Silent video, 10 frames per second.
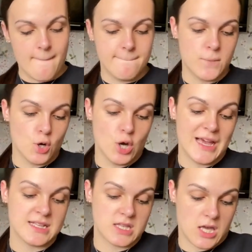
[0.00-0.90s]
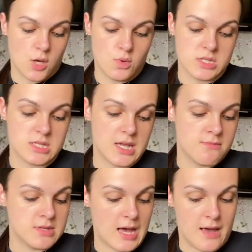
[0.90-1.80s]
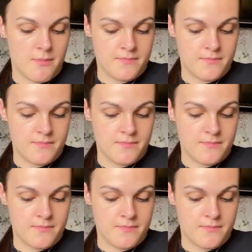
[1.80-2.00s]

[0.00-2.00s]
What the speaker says: but it's cute at the same time.